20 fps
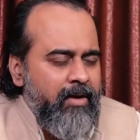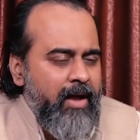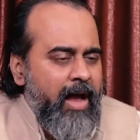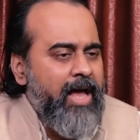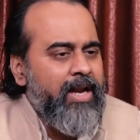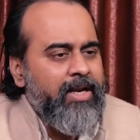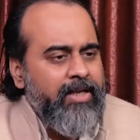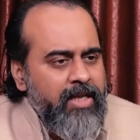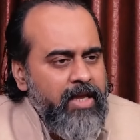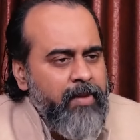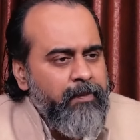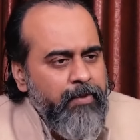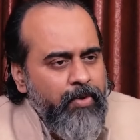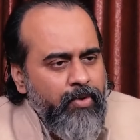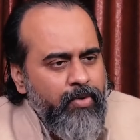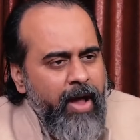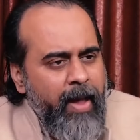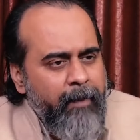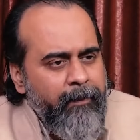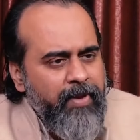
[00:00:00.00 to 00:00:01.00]
I'll keep
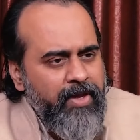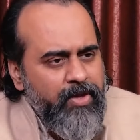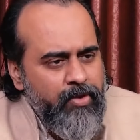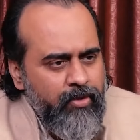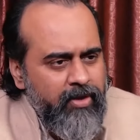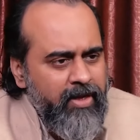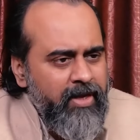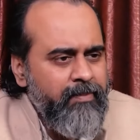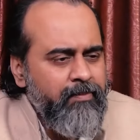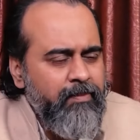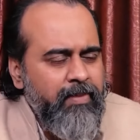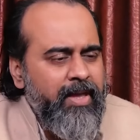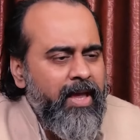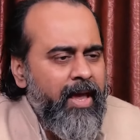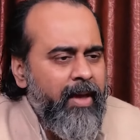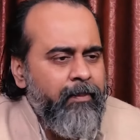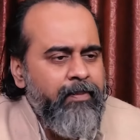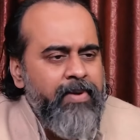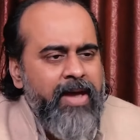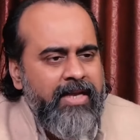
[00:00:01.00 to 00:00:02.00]
you happy, you keep me
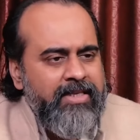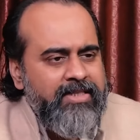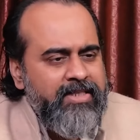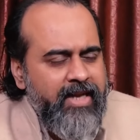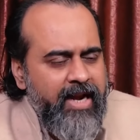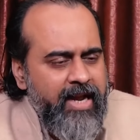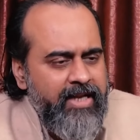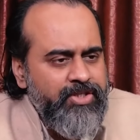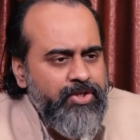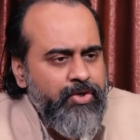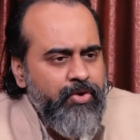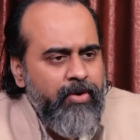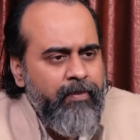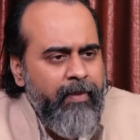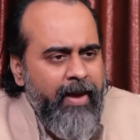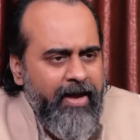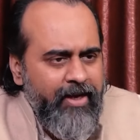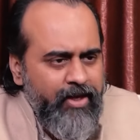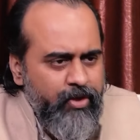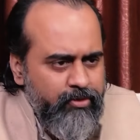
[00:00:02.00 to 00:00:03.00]
happy. I'll scratch your
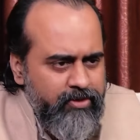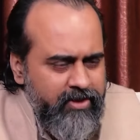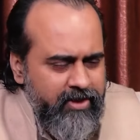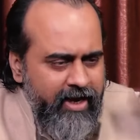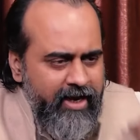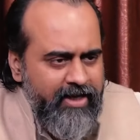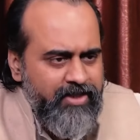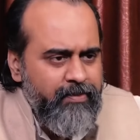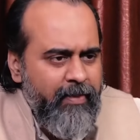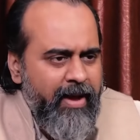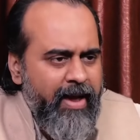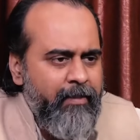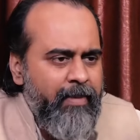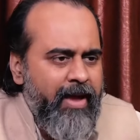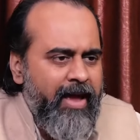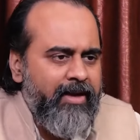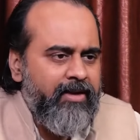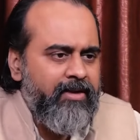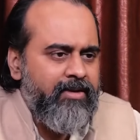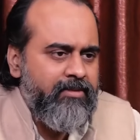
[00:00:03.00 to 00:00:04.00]
back, you scratch my
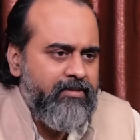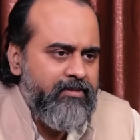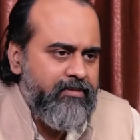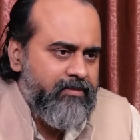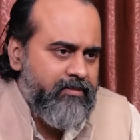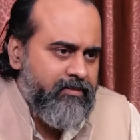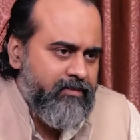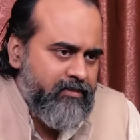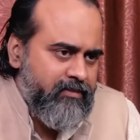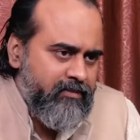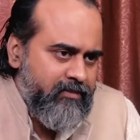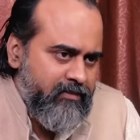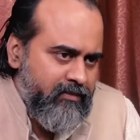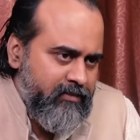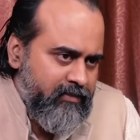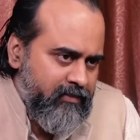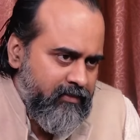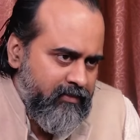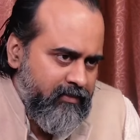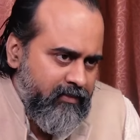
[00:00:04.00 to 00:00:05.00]
back.
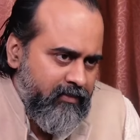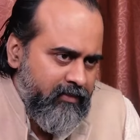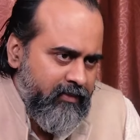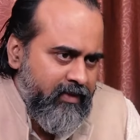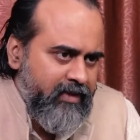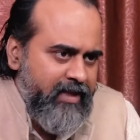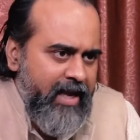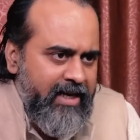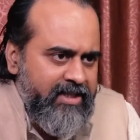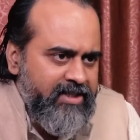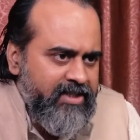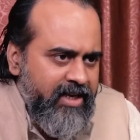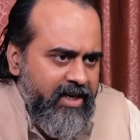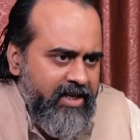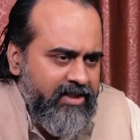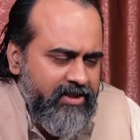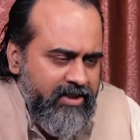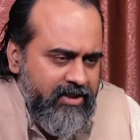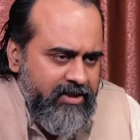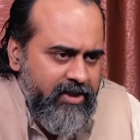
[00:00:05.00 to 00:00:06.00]
That's the
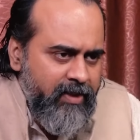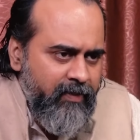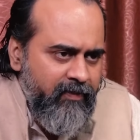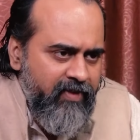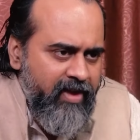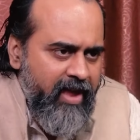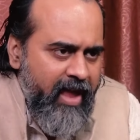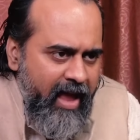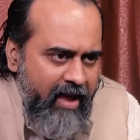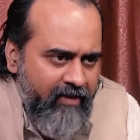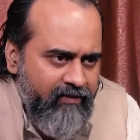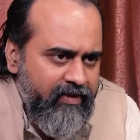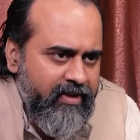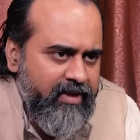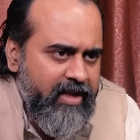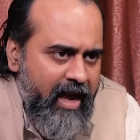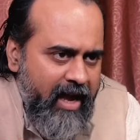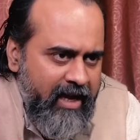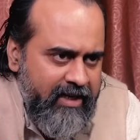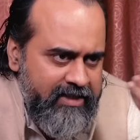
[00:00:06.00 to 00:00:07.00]
relationship we have
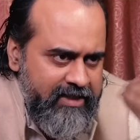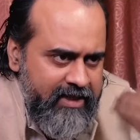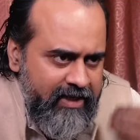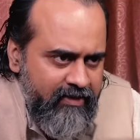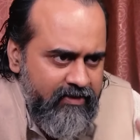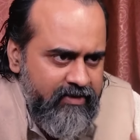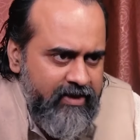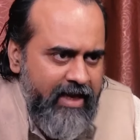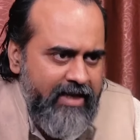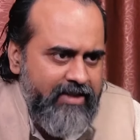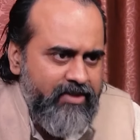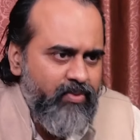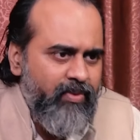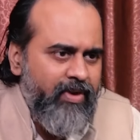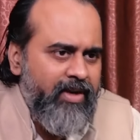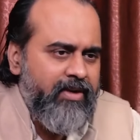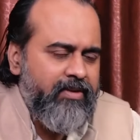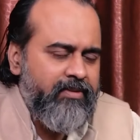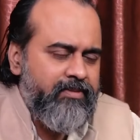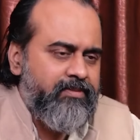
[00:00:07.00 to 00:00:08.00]
with ourselves as
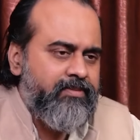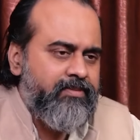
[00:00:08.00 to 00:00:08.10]
well.